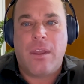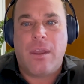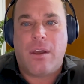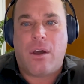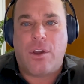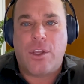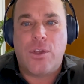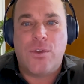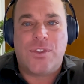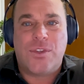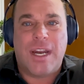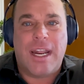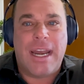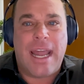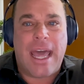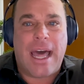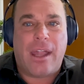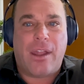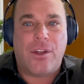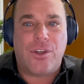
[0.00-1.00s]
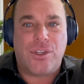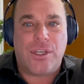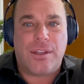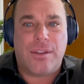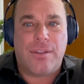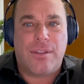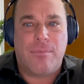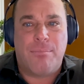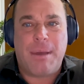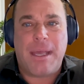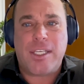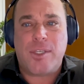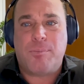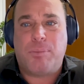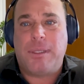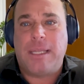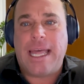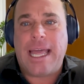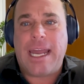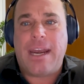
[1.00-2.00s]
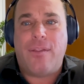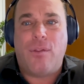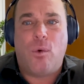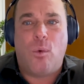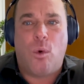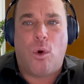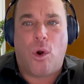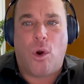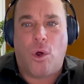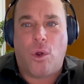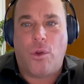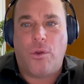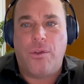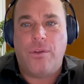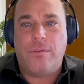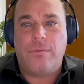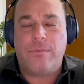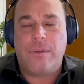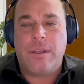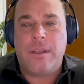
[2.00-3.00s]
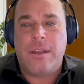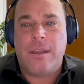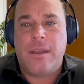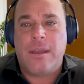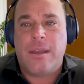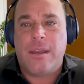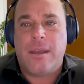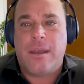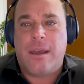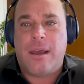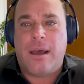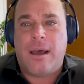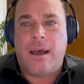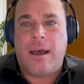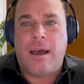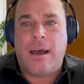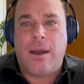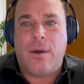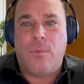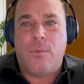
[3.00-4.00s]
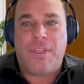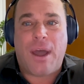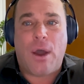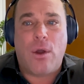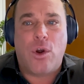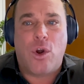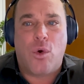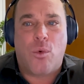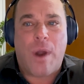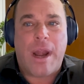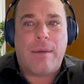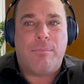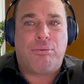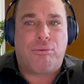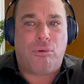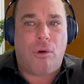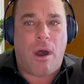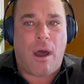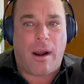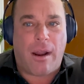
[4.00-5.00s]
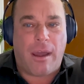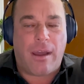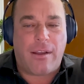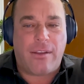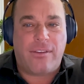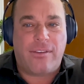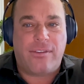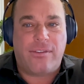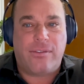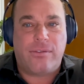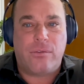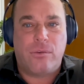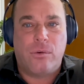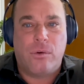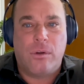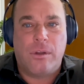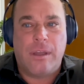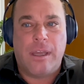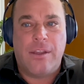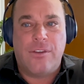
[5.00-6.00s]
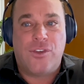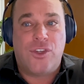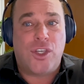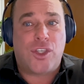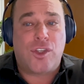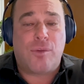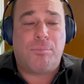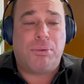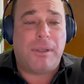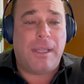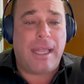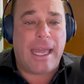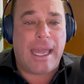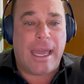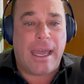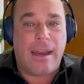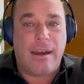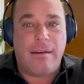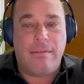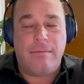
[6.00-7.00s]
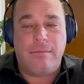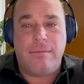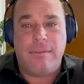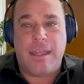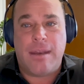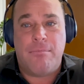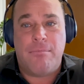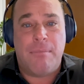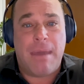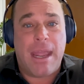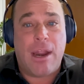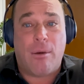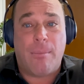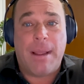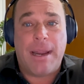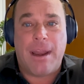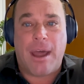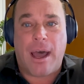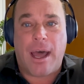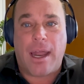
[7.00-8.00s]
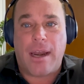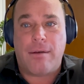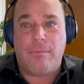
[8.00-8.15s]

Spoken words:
I'll use an analogy. The best plan in the world without great products is just a plan that may or may not